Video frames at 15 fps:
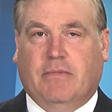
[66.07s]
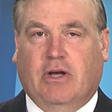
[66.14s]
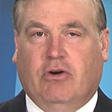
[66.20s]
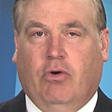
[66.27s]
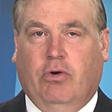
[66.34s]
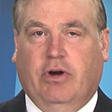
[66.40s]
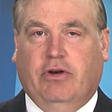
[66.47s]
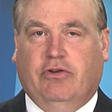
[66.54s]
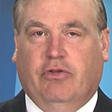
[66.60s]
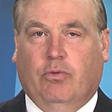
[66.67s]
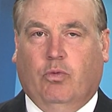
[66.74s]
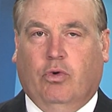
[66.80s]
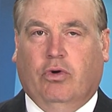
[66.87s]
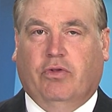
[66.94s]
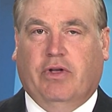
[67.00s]
According to the
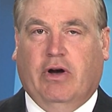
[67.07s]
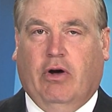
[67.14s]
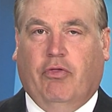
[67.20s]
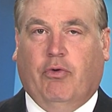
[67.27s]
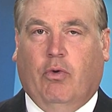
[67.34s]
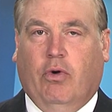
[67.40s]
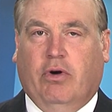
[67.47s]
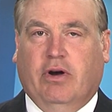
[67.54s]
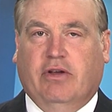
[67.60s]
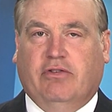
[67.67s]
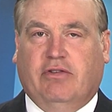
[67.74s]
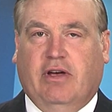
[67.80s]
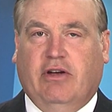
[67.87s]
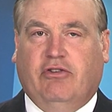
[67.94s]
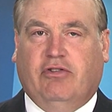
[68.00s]
World Health
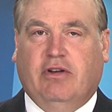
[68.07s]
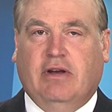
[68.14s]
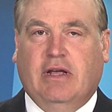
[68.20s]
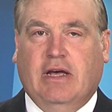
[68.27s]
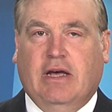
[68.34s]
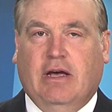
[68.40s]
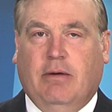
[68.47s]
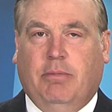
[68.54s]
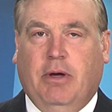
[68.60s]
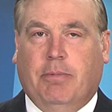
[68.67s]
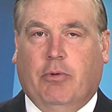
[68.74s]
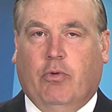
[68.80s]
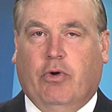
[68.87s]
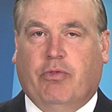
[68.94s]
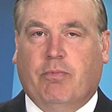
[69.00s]
Organization,
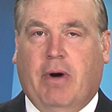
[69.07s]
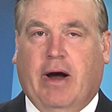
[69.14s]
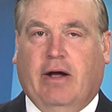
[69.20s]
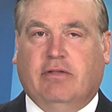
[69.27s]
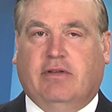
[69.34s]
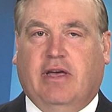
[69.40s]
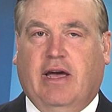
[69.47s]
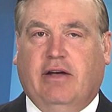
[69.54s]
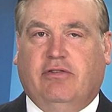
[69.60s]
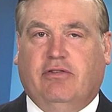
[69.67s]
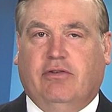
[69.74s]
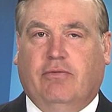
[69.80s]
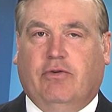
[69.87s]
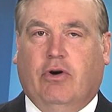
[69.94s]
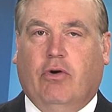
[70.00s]
people with mild
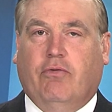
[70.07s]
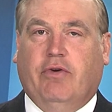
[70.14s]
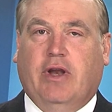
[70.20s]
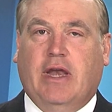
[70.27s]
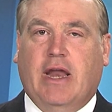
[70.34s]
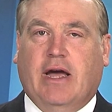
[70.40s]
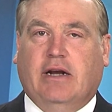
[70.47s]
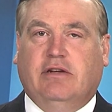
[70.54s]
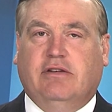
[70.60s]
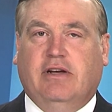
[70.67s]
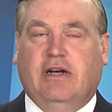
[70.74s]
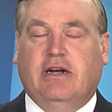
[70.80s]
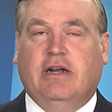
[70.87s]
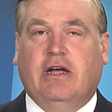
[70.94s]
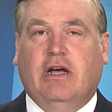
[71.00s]
cases of COVID
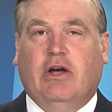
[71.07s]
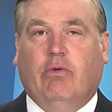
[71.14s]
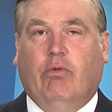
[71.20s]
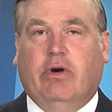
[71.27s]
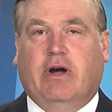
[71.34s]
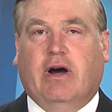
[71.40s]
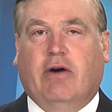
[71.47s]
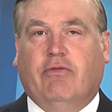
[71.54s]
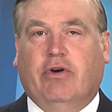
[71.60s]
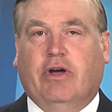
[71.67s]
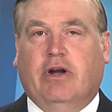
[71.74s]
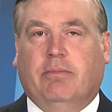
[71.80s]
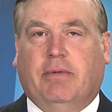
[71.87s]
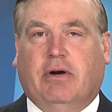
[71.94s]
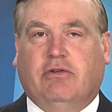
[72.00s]
19 recover
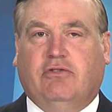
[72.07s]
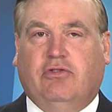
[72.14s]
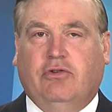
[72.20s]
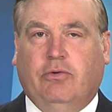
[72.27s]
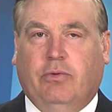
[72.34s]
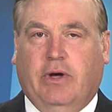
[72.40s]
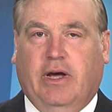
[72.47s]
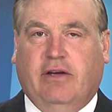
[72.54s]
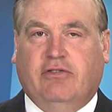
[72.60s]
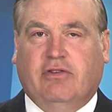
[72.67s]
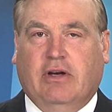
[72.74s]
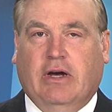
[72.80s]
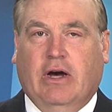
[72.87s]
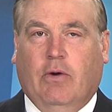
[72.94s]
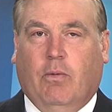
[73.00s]
in about two
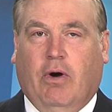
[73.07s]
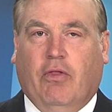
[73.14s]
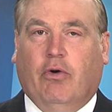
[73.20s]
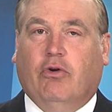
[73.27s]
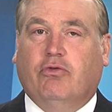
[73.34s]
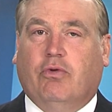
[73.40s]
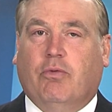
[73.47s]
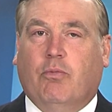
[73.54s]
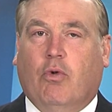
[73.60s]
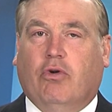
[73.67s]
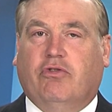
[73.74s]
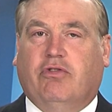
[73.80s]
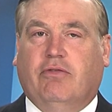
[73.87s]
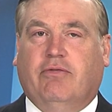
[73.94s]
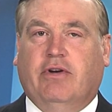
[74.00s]
weeks, while those with
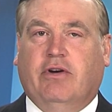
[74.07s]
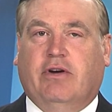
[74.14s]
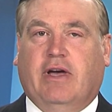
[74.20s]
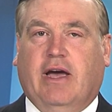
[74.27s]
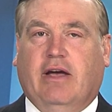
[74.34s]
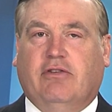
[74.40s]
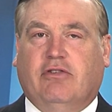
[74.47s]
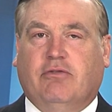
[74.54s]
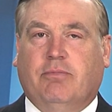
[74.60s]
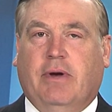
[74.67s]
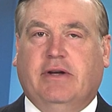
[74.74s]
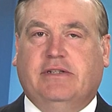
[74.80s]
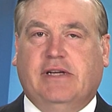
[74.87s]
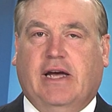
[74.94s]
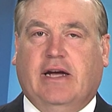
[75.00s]
more severe cases
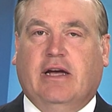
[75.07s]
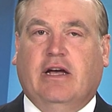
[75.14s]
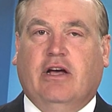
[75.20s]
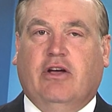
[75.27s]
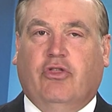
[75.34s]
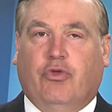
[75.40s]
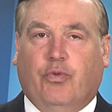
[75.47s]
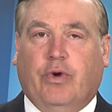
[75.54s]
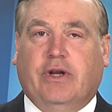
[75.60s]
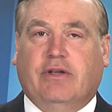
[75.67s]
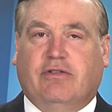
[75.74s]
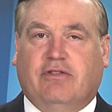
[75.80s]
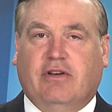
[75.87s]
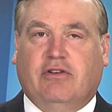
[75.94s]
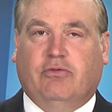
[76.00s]
may take three
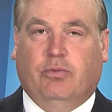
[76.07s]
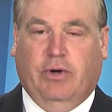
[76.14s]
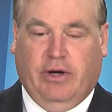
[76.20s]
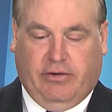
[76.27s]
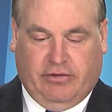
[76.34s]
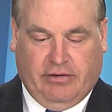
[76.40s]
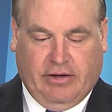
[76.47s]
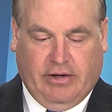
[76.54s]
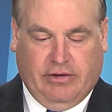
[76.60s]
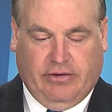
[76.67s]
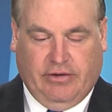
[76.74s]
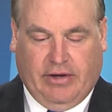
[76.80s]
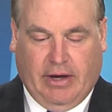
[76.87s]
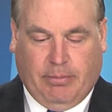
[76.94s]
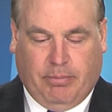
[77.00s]
to six weeks
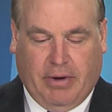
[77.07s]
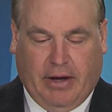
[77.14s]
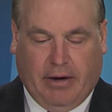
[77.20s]
to get